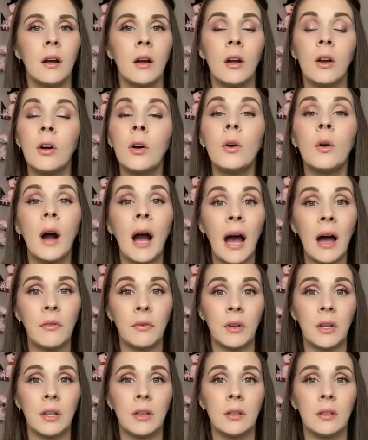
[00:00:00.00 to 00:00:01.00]
or Uncle
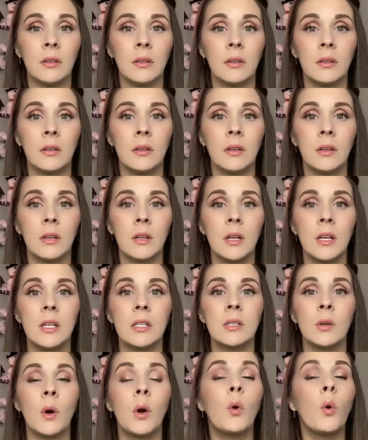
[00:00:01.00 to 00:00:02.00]
Ivon.
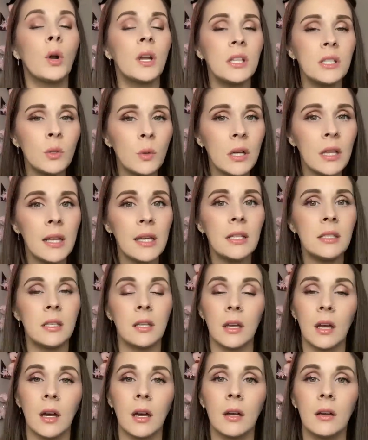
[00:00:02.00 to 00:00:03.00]
So, according to
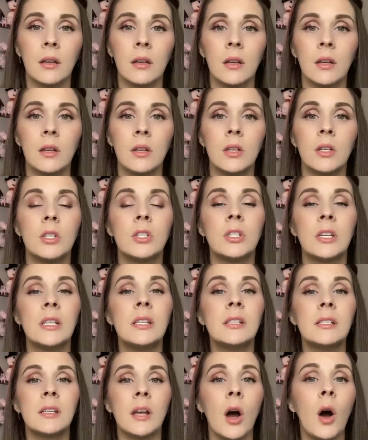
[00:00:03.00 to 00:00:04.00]
Alysia, she
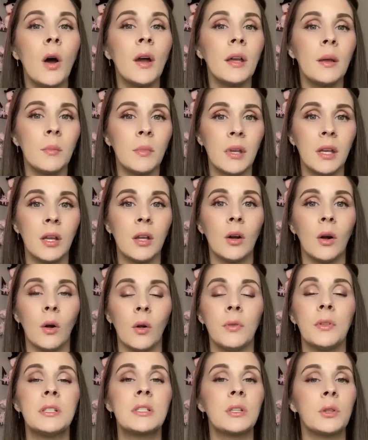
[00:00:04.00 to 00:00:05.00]
saw him
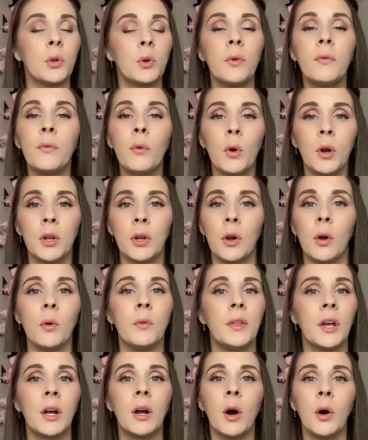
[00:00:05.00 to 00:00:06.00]
kill this little four year
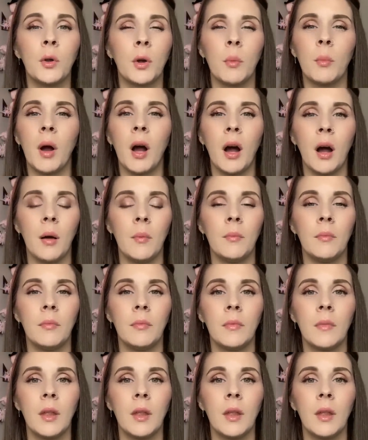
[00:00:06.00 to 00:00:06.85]
old that called her mom.